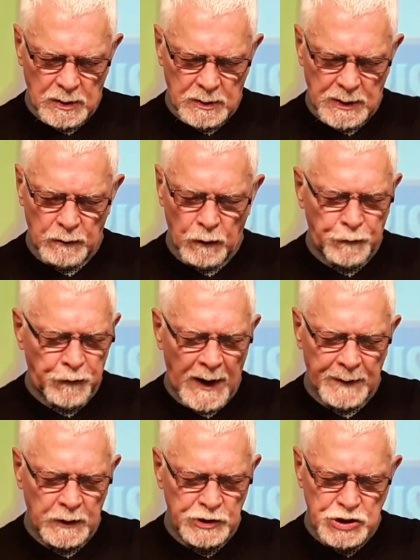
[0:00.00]
they will
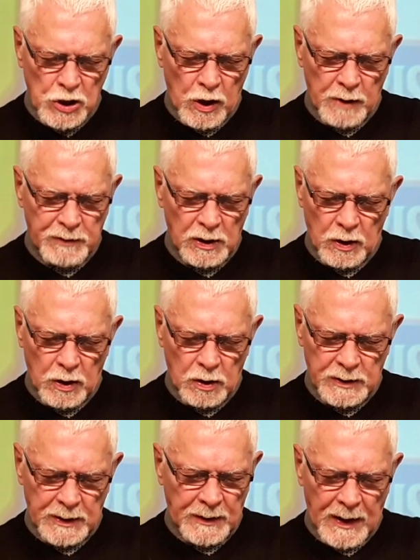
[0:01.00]
find the joy of the
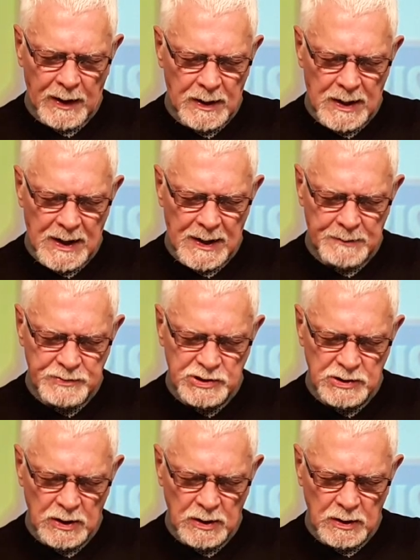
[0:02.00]
Lord in their
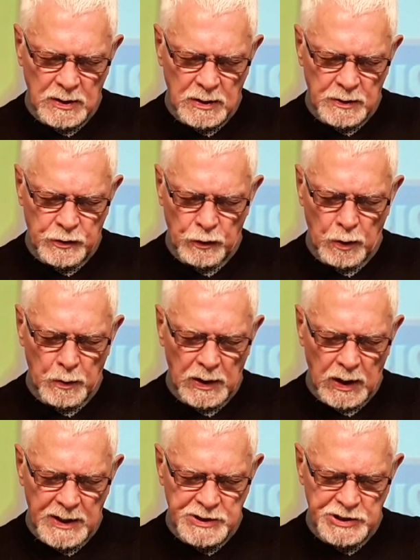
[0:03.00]
lives through a
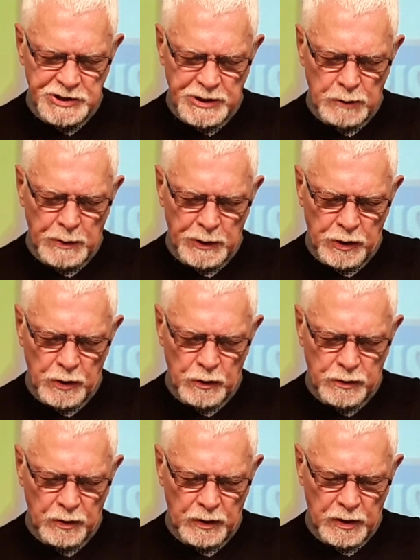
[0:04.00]
relationship with
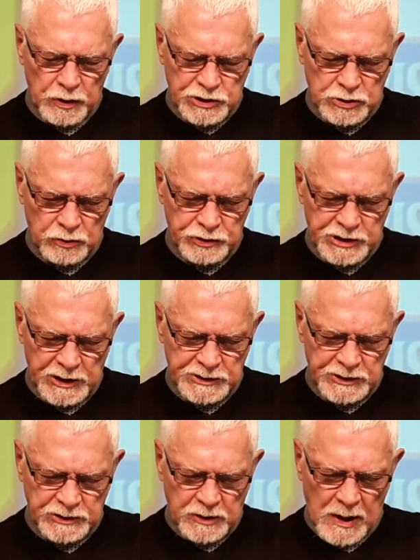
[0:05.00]
you, through your Son,
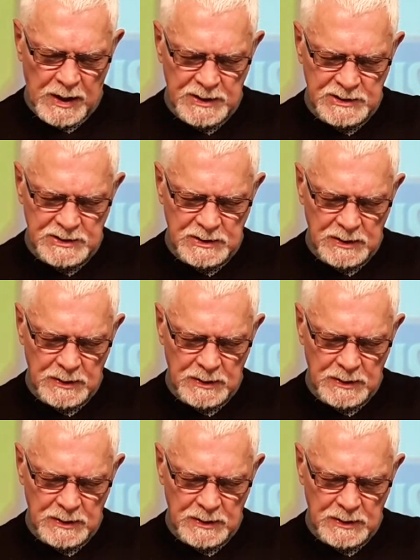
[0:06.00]
Jesus Christ.